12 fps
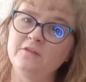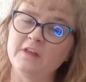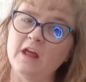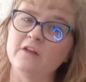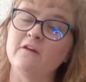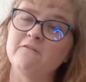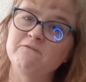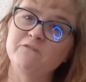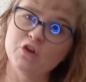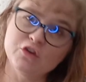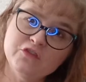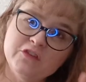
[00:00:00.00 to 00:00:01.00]
done
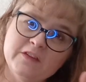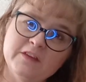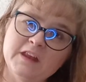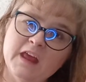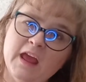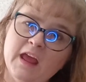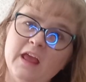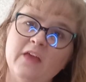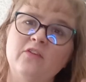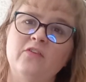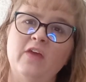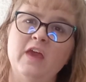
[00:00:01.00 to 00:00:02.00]
first in the day,
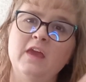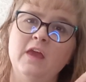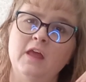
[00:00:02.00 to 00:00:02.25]
and then